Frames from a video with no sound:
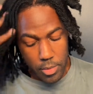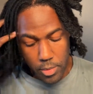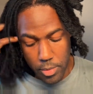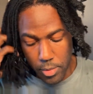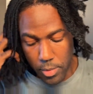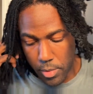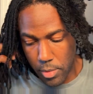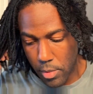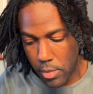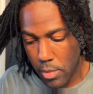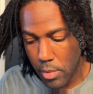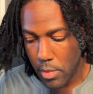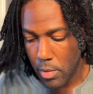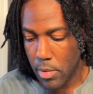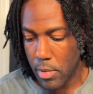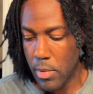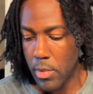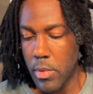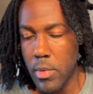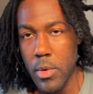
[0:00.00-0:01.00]
I didn't get
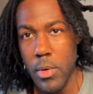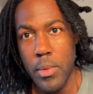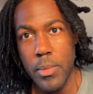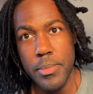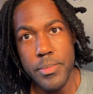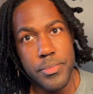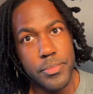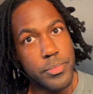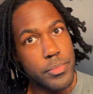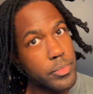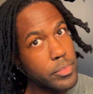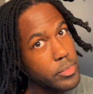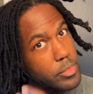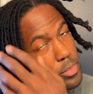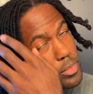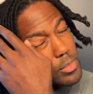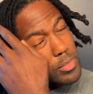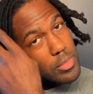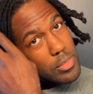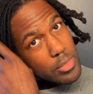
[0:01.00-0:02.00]
the parting down the
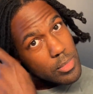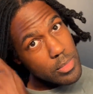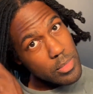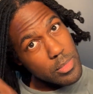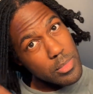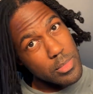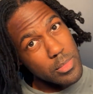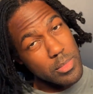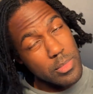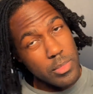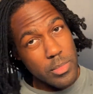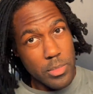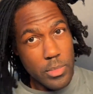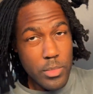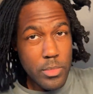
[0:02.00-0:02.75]
center, so